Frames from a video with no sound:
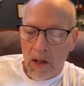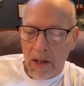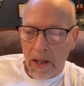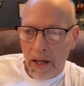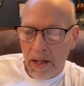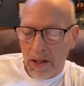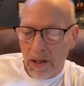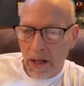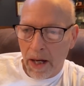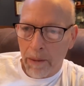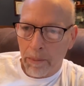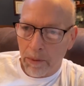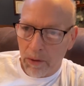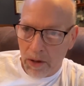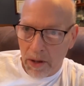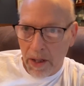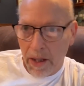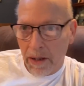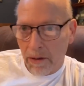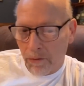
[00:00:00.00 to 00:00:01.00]
The
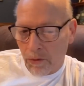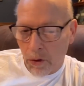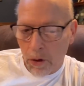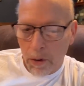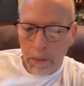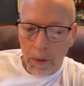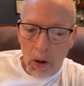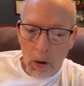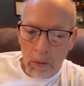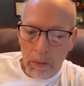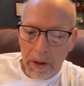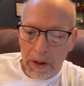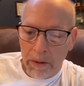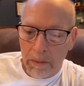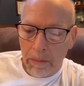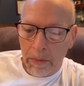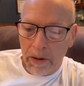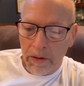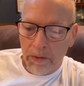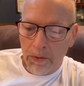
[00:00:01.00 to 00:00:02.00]
disciples think for a
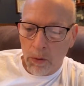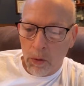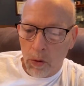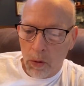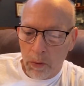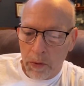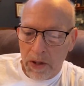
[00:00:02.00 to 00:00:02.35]
moment before